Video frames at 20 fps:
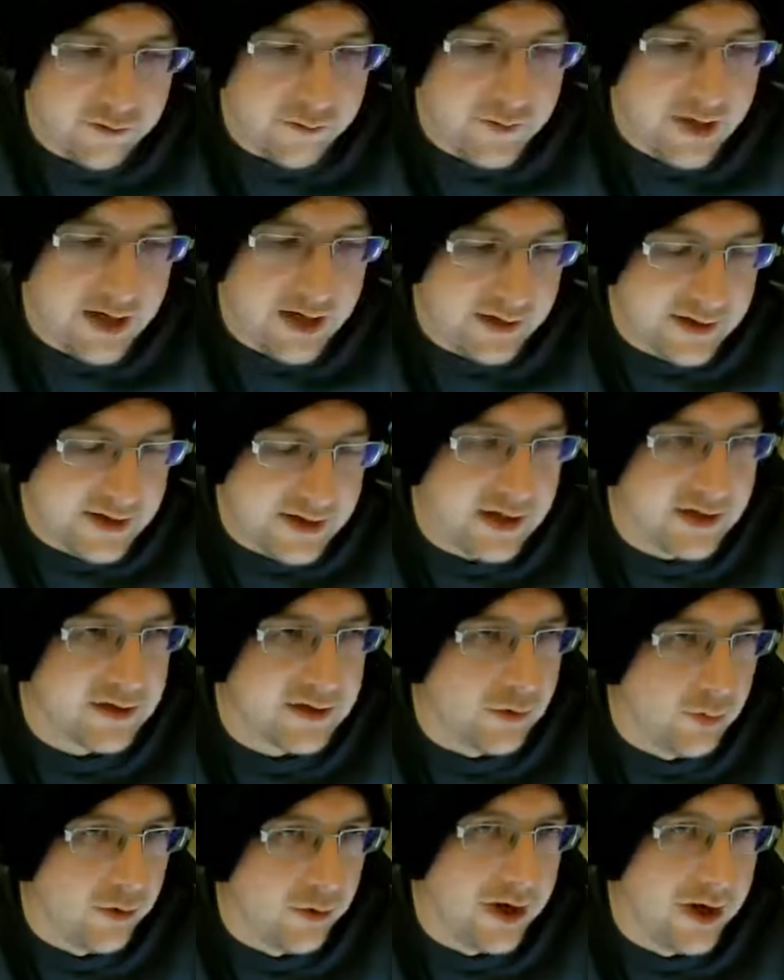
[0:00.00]
a million
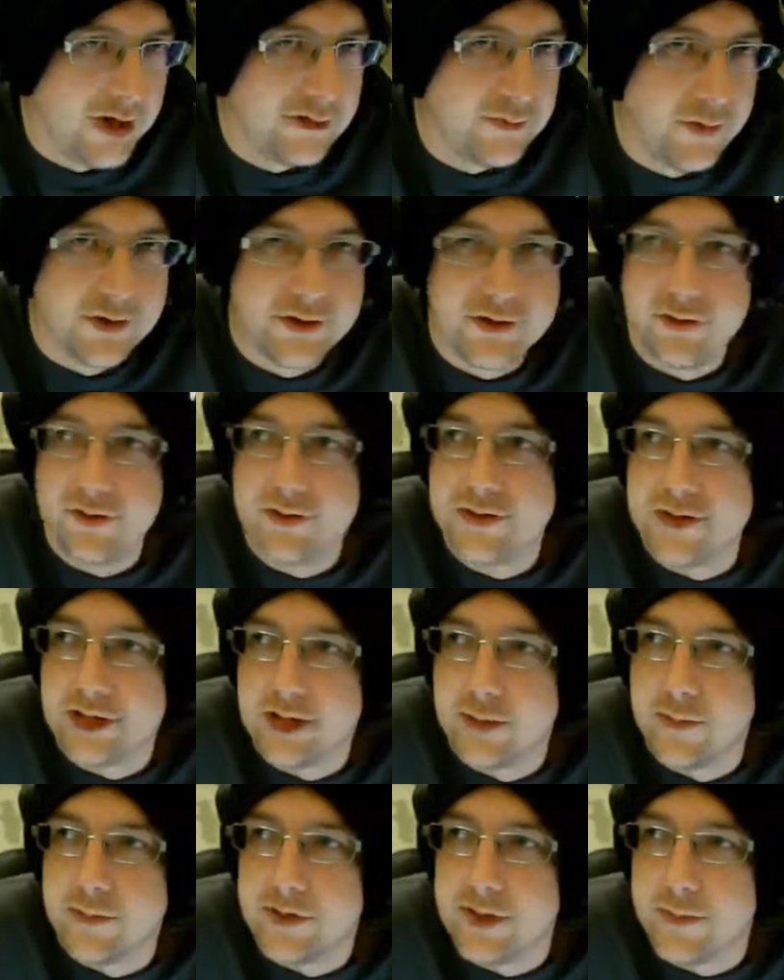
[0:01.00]
tactical marines, but as soon as he
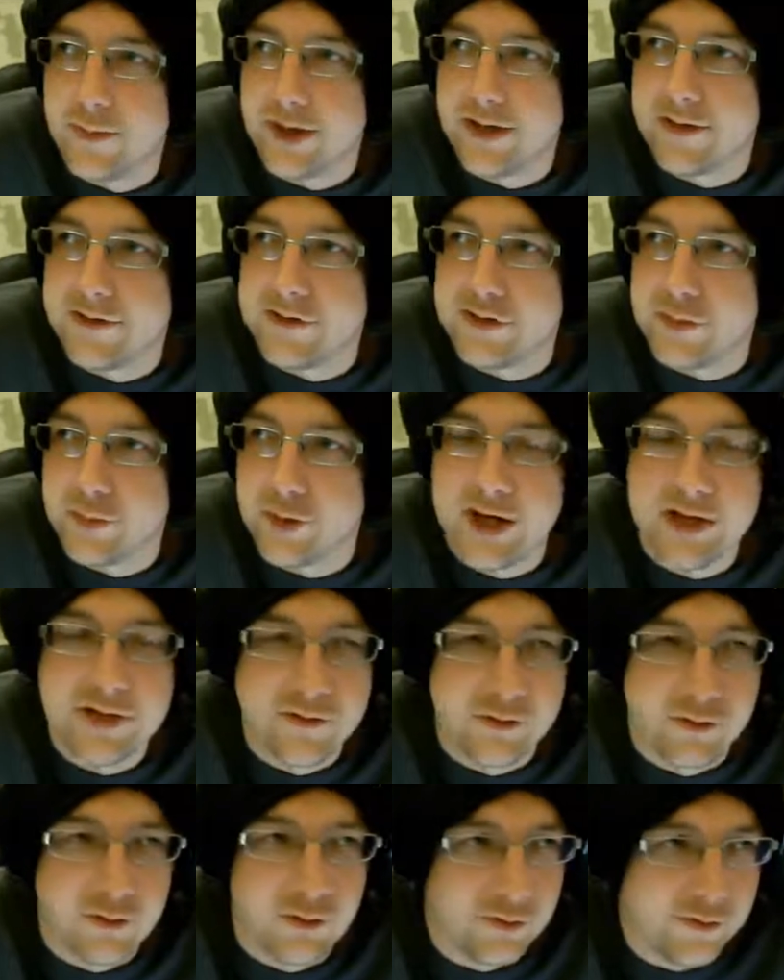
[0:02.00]
comes up against the
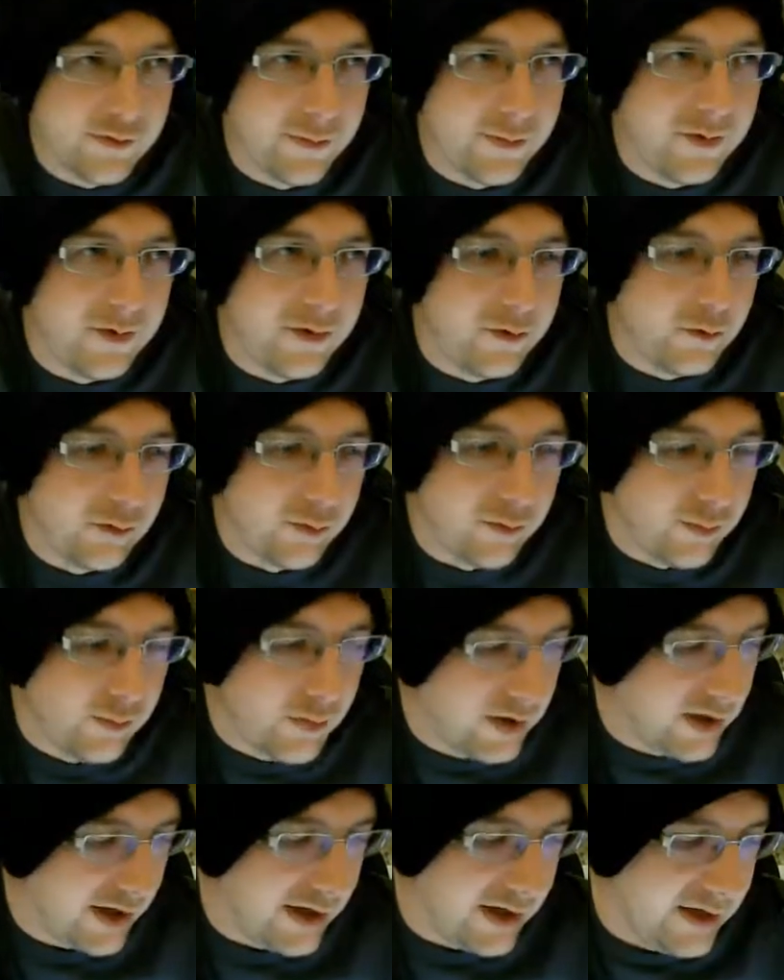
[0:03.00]
Praetor or somebody, or like
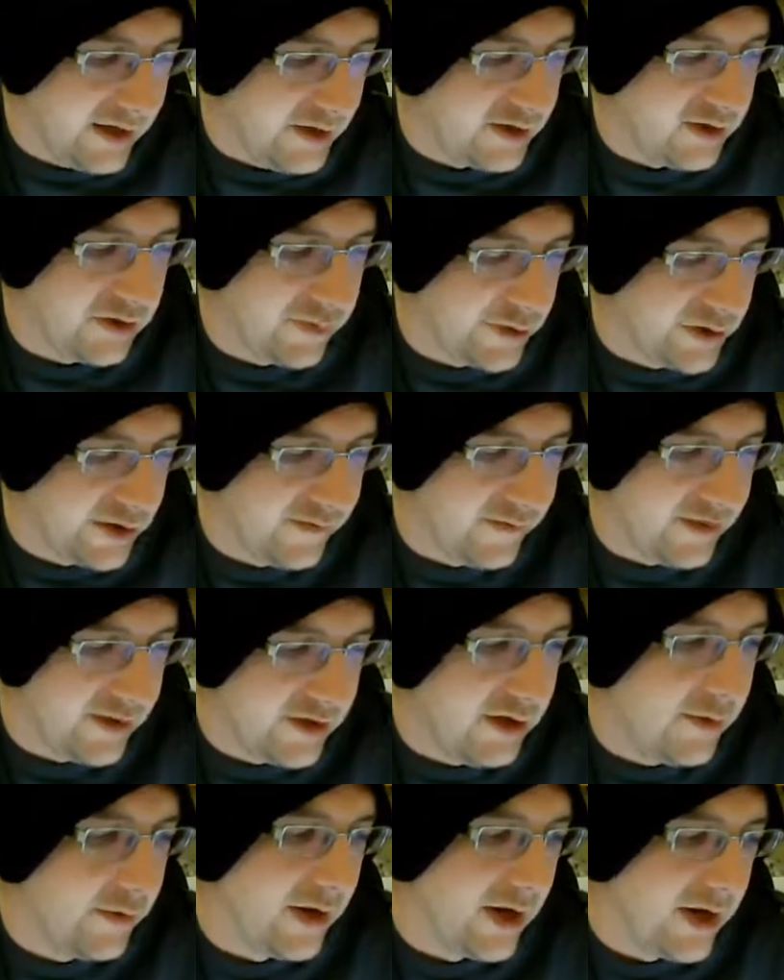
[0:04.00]
a Legion-specific
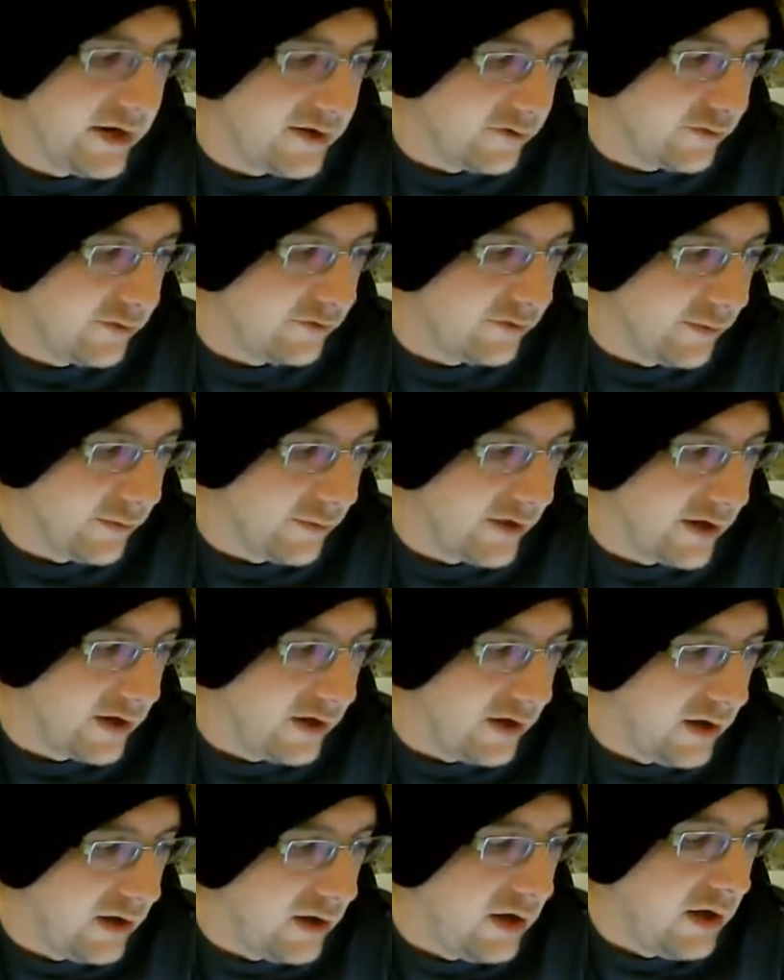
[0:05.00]
Terminator or something,
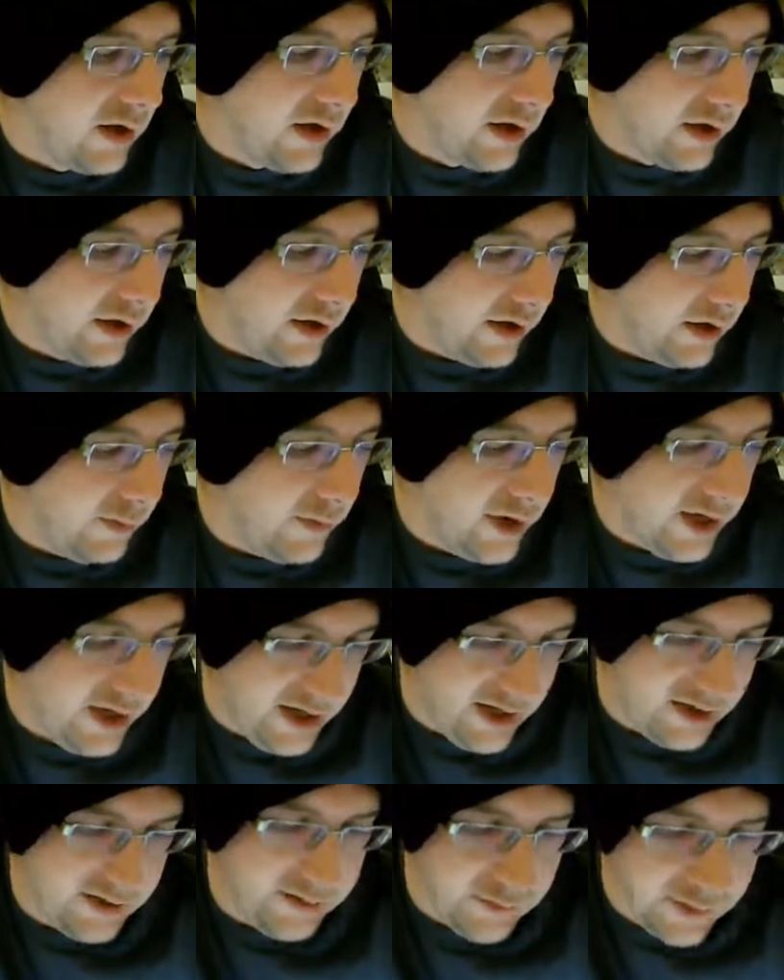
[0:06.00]
he
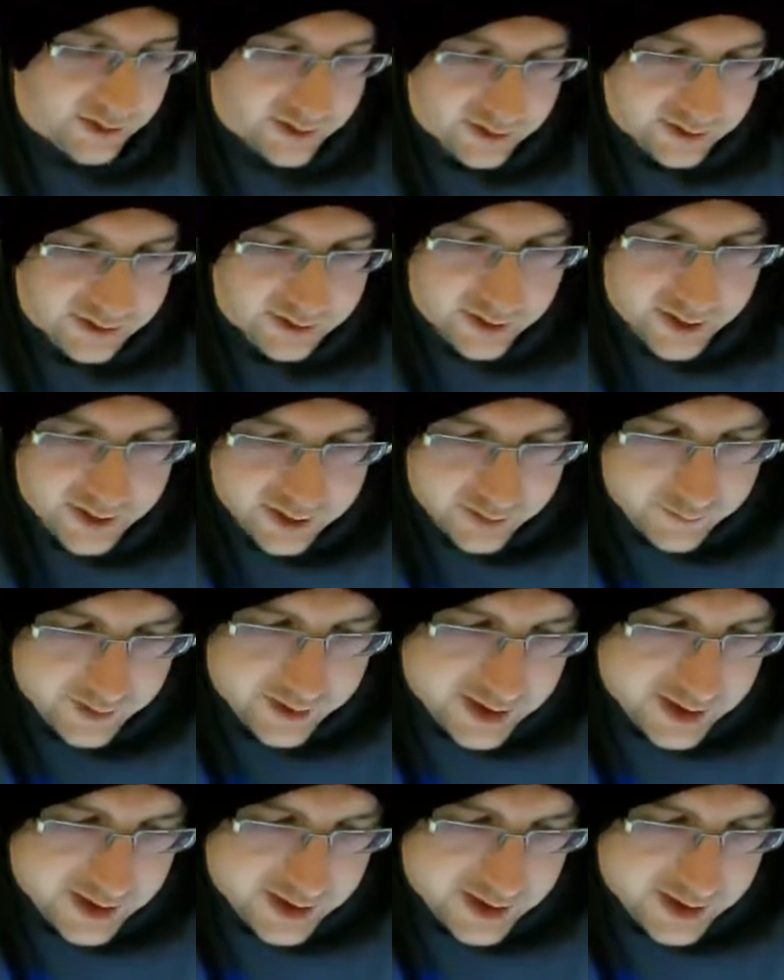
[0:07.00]
has to start issuing